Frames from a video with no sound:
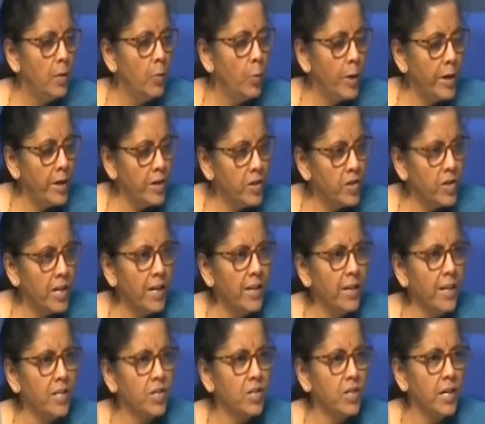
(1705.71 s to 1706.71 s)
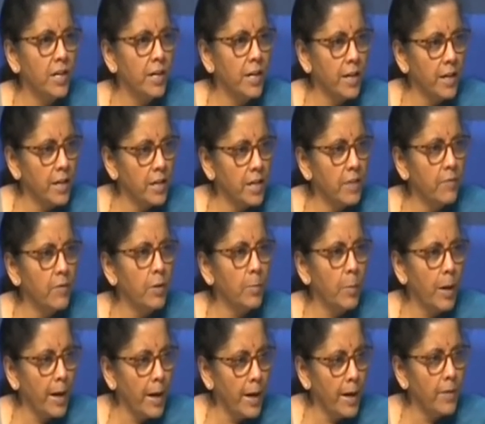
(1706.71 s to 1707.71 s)
We intend extending it even
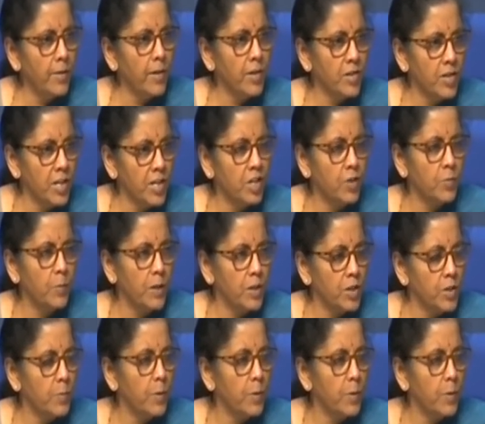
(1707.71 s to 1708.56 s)
by another 6 months,